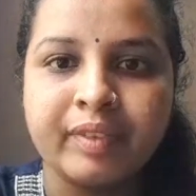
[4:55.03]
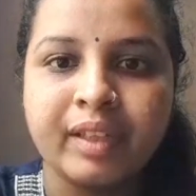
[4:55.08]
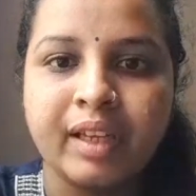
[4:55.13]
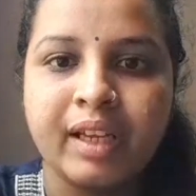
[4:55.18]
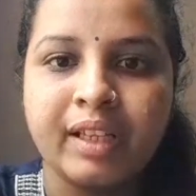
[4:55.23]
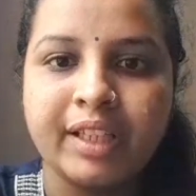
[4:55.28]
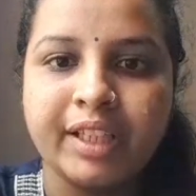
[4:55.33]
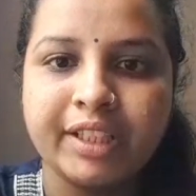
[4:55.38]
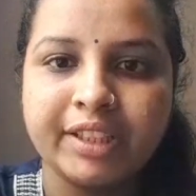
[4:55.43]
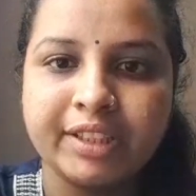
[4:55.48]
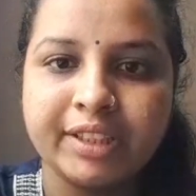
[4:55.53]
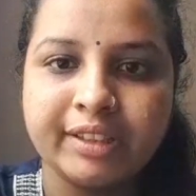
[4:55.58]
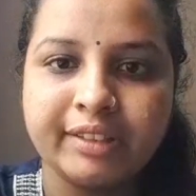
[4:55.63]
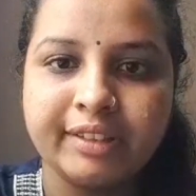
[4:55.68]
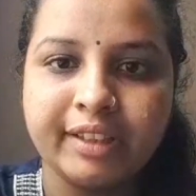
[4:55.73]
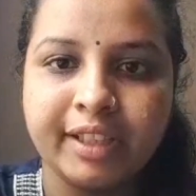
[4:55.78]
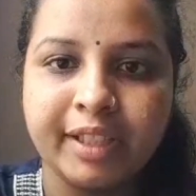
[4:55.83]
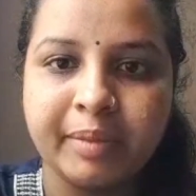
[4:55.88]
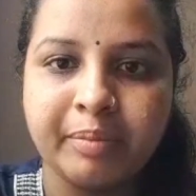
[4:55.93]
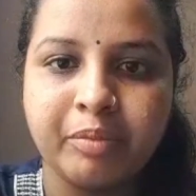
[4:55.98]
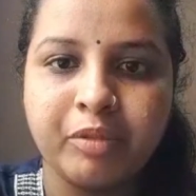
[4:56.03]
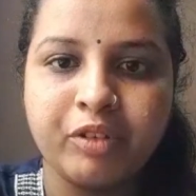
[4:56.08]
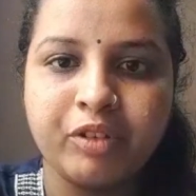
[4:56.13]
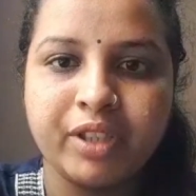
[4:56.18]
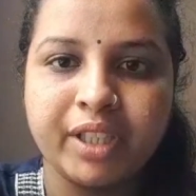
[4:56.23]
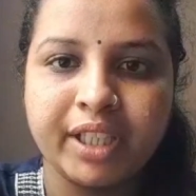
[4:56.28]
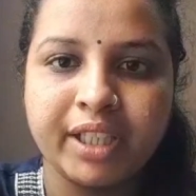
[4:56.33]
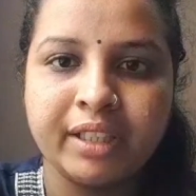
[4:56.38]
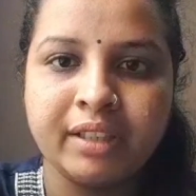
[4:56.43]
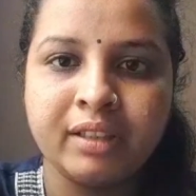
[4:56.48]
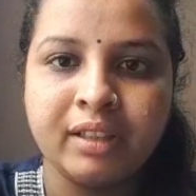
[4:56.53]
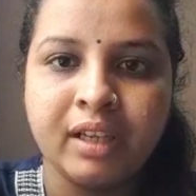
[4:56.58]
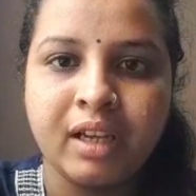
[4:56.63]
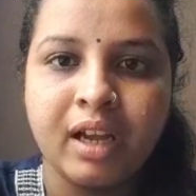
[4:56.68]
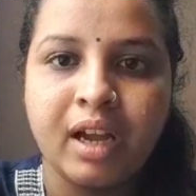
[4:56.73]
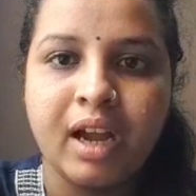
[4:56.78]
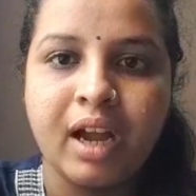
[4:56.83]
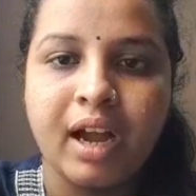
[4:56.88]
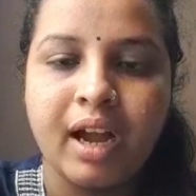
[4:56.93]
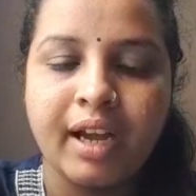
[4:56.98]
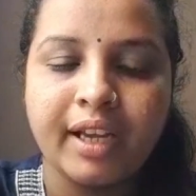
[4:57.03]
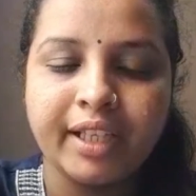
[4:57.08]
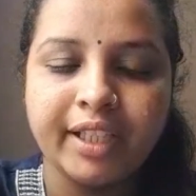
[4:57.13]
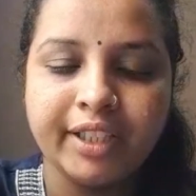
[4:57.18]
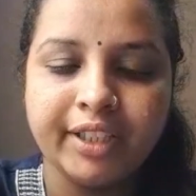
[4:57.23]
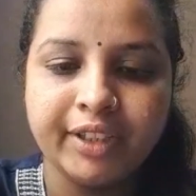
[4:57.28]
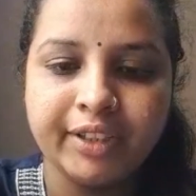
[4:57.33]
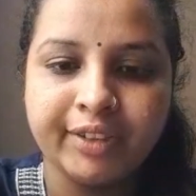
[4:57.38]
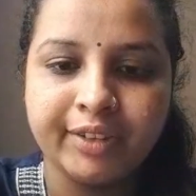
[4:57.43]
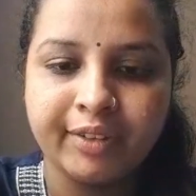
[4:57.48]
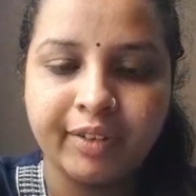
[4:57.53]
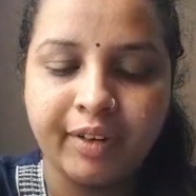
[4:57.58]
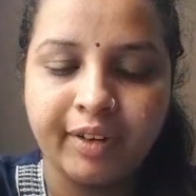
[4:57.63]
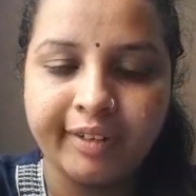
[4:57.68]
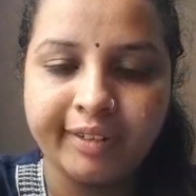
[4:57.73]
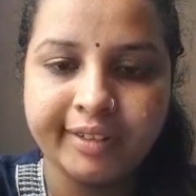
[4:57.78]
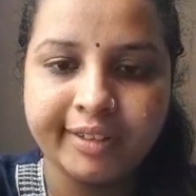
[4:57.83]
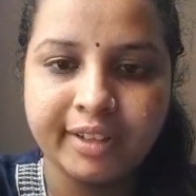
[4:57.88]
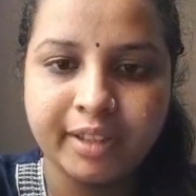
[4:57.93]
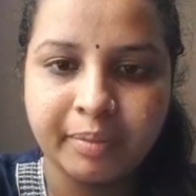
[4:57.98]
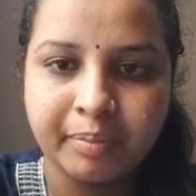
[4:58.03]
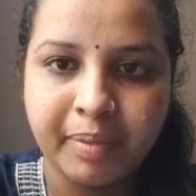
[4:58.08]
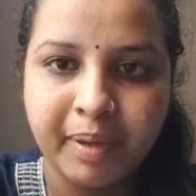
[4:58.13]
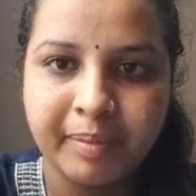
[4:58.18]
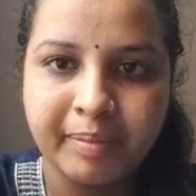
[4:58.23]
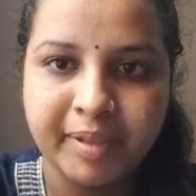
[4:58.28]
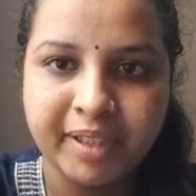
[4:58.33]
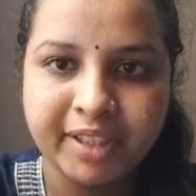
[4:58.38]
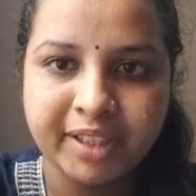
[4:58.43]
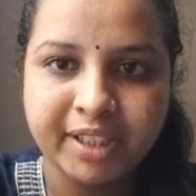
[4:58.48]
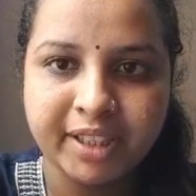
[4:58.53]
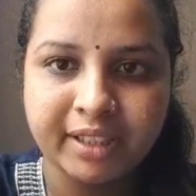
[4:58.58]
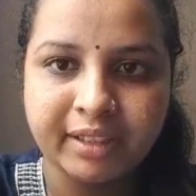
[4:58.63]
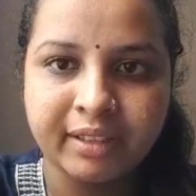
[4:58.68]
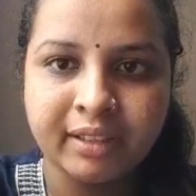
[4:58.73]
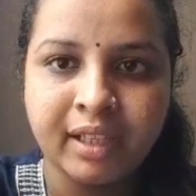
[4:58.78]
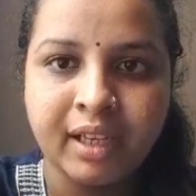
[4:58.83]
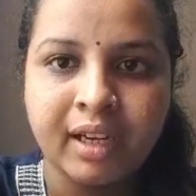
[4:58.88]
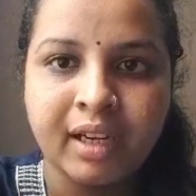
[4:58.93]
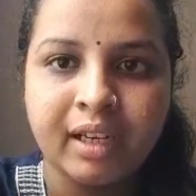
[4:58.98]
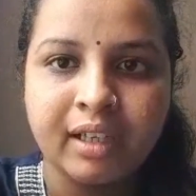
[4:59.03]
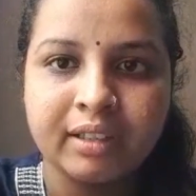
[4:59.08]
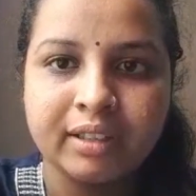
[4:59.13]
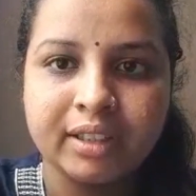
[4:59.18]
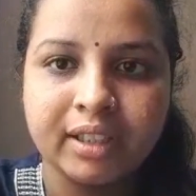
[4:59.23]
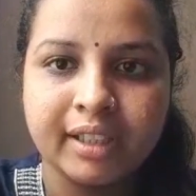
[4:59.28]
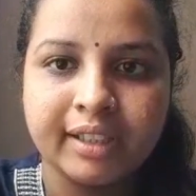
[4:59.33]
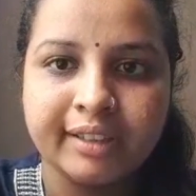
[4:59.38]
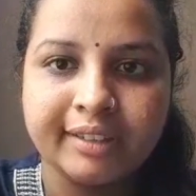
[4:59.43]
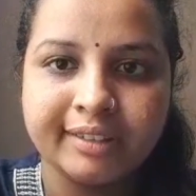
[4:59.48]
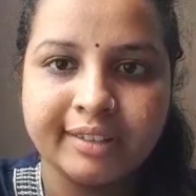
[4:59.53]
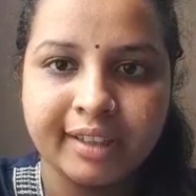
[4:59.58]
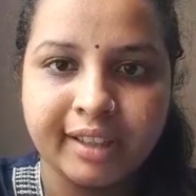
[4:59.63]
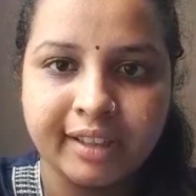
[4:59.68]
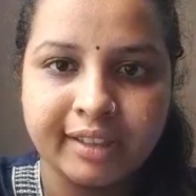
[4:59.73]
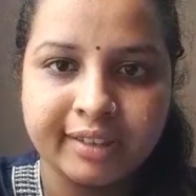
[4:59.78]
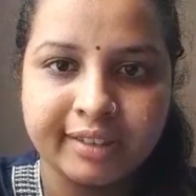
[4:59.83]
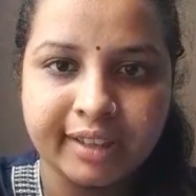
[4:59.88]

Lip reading: Next is the reporting. It involves the publishing the results